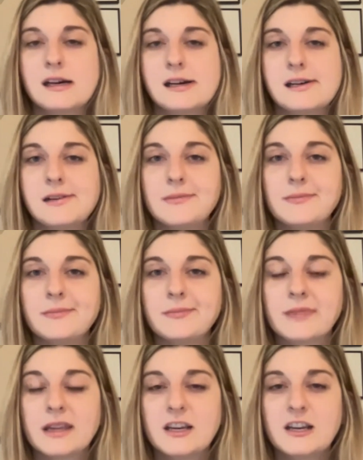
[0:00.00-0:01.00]
Um,
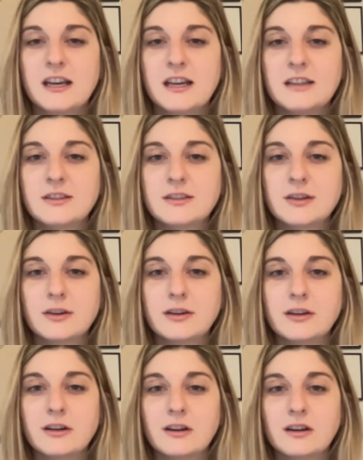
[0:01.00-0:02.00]
and so
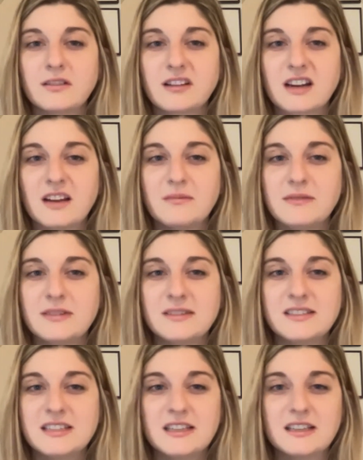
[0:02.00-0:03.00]
you're
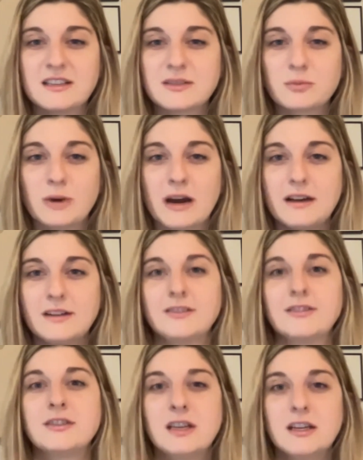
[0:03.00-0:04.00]
seeing this
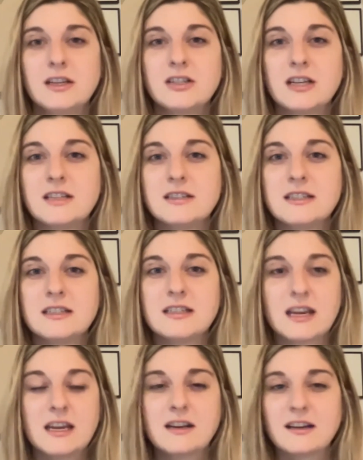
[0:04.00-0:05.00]
wild Gen Z
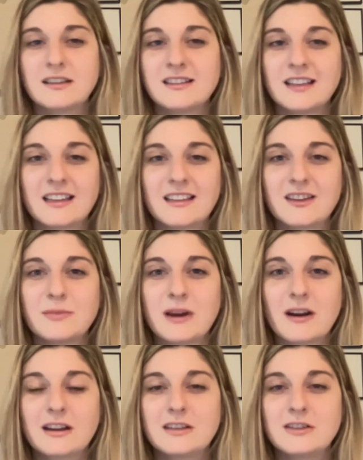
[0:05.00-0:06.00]
take on like the
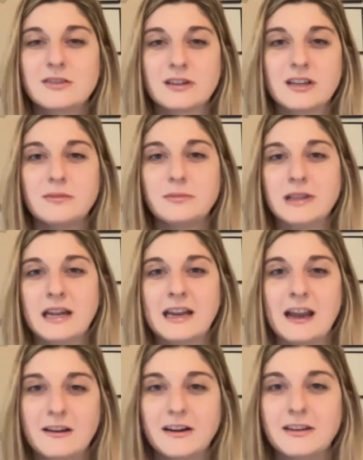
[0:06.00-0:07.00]
American dream playing
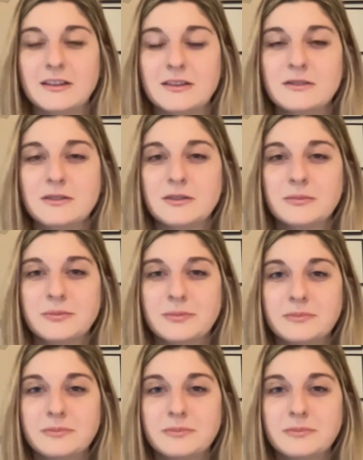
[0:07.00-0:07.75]
out on YouTube.